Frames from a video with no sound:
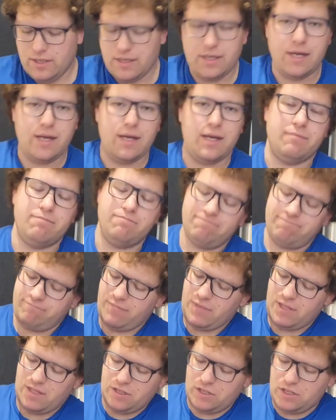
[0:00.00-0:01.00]

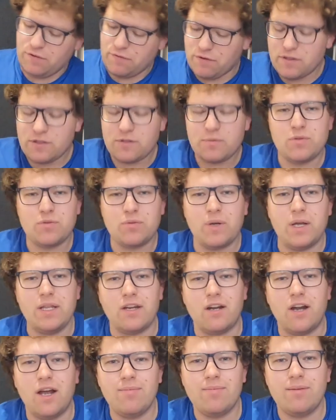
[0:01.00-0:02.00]
The difference between an
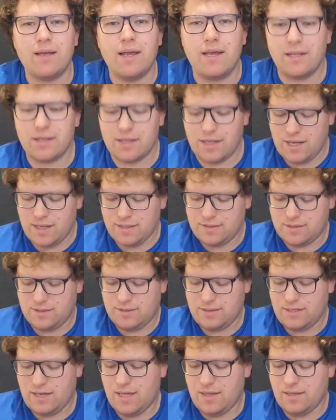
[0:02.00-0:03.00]
IPA
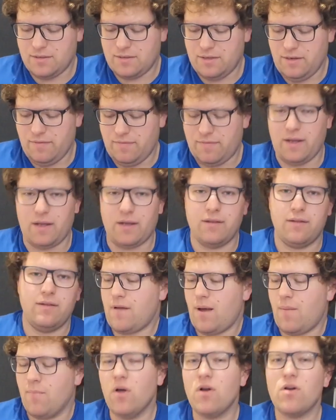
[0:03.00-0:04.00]
glass and the Snifter.
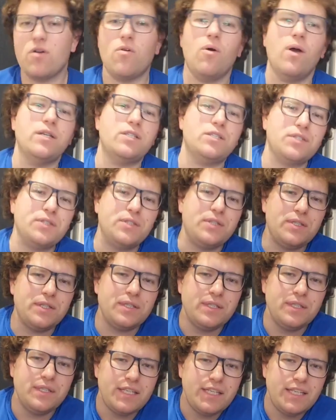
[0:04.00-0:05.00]
I'm not quite
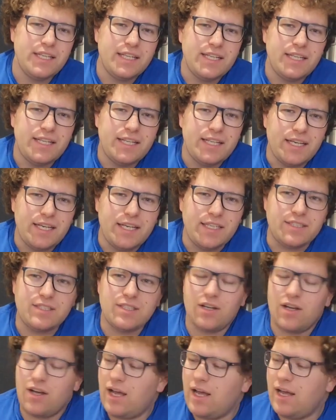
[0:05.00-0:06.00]
sure it's
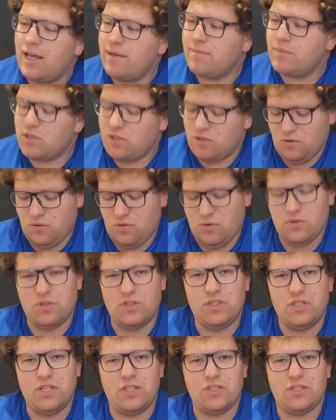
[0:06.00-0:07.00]
time to
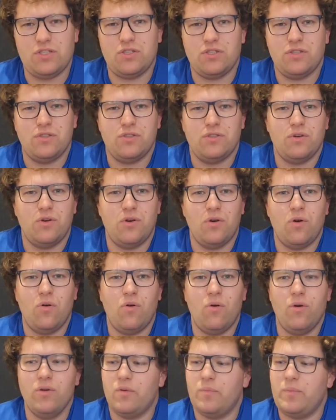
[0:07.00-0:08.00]
ditch
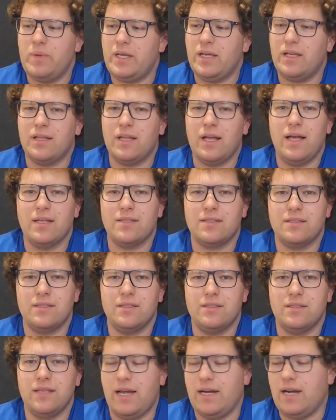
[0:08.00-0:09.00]
all your beer
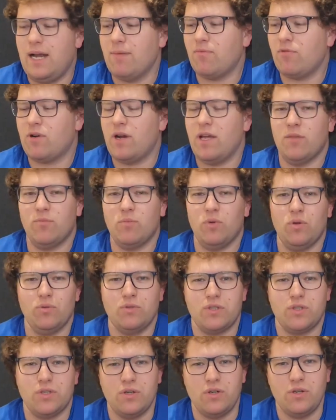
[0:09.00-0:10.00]
glasses and upgrade them all
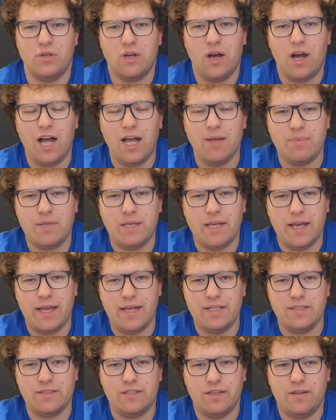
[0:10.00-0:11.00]
to
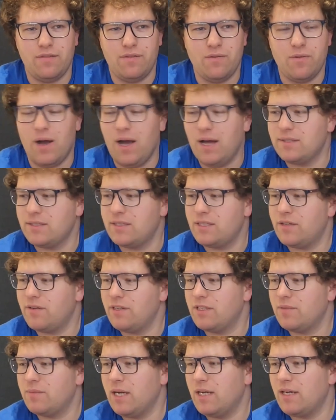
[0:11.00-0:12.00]
IPAs if you are
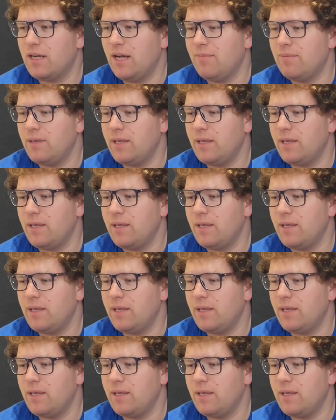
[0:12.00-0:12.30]
serious about